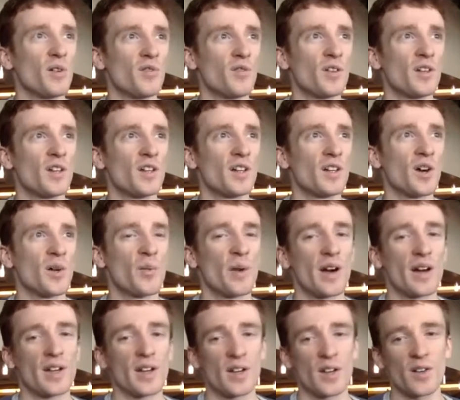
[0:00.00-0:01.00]
But if we need to go
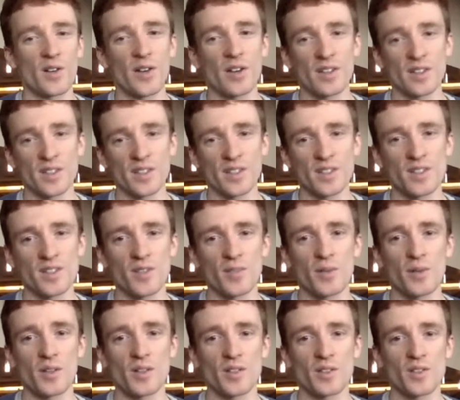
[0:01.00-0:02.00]
back and correct this,
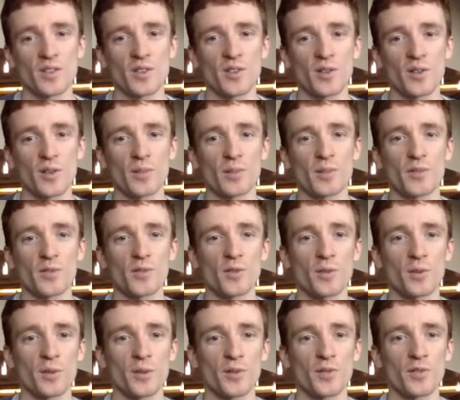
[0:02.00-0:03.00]
then we can just go look up the
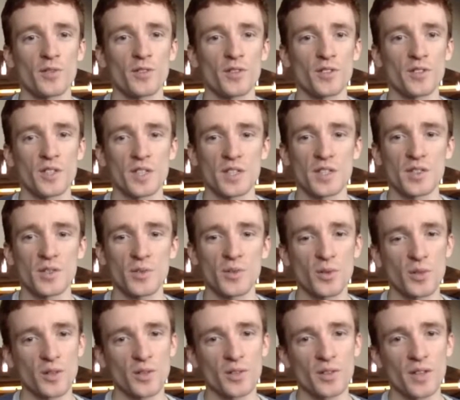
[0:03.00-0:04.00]
formula for the
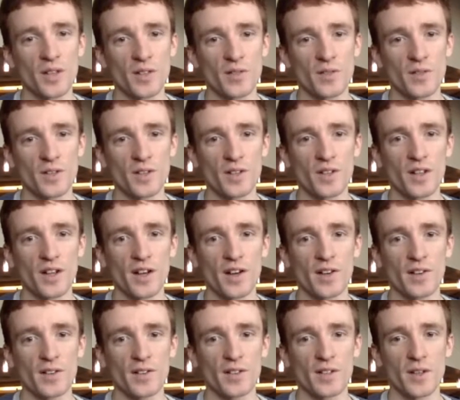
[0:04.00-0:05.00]
z-score and figure that
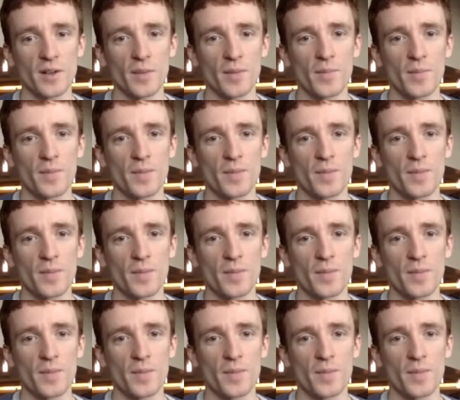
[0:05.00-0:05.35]
out, you know?